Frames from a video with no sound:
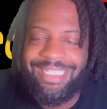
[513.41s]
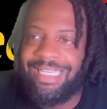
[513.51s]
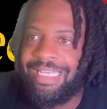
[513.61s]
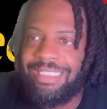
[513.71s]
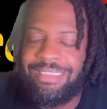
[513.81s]

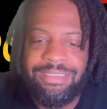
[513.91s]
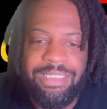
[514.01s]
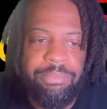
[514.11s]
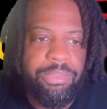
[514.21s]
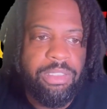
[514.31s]
All right, just
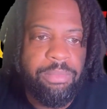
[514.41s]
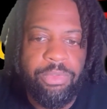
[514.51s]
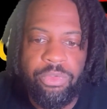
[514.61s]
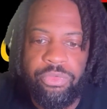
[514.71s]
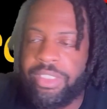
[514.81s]
hit me up
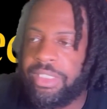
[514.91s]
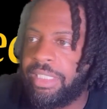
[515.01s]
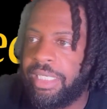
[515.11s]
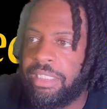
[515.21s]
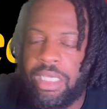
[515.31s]
on
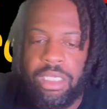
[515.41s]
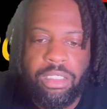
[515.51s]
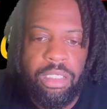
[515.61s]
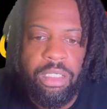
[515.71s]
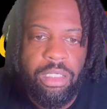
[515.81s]

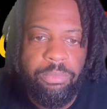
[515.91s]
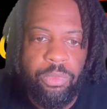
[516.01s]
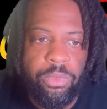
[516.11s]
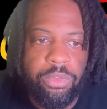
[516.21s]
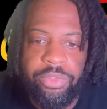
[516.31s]
creditkay.com
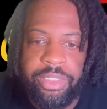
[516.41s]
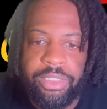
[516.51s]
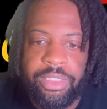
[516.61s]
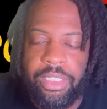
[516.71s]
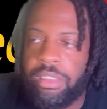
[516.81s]
or
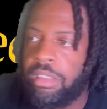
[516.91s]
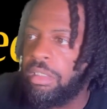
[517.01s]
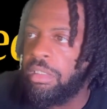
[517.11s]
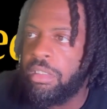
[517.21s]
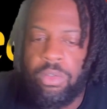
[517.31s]
creditkay
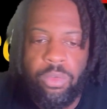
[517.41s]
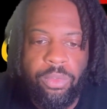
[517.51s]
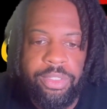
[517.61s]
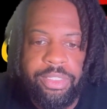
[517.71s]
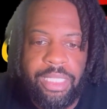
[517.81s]

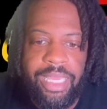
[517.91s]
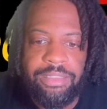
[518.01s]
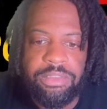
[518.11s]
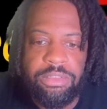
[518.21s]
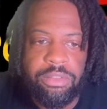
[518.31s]
on
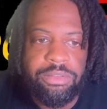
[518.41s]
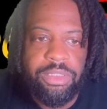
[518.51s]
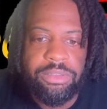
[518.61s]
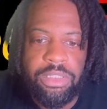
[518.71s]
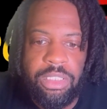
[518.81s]
IG or
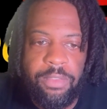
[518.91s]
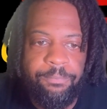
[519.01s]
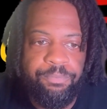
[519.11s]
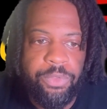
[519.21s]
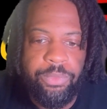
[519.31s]

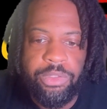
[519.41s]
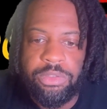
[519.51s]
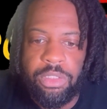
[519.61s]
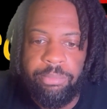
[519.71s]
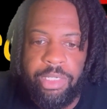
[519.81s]
TikTok, and we can
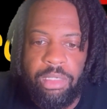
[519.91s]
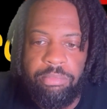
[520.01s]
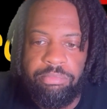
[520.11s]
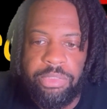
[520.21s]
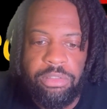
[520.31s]
talk
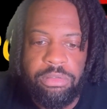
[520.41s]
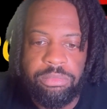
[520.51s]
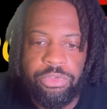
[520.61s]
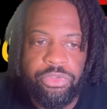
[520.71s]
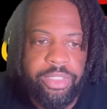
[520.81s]
about get you
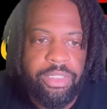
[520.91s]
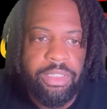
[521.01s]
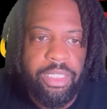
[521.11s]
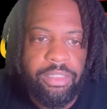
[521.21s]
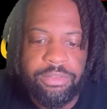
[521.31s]
some trade
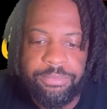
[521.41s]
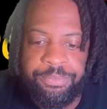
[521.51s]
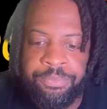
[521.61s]
lines.